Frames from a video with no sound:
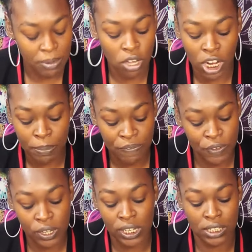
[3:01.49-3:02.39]
Some of y'all could be
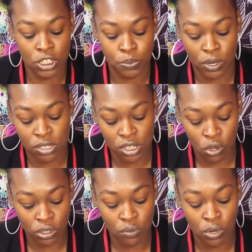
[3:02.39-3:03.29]
feeling like this person
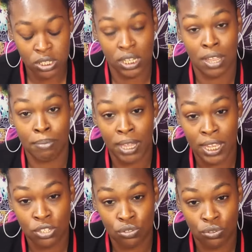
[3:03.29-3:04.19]
only wants to come
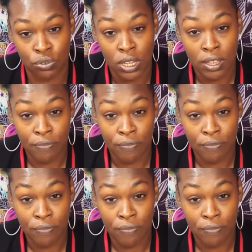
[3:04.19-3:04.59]
in to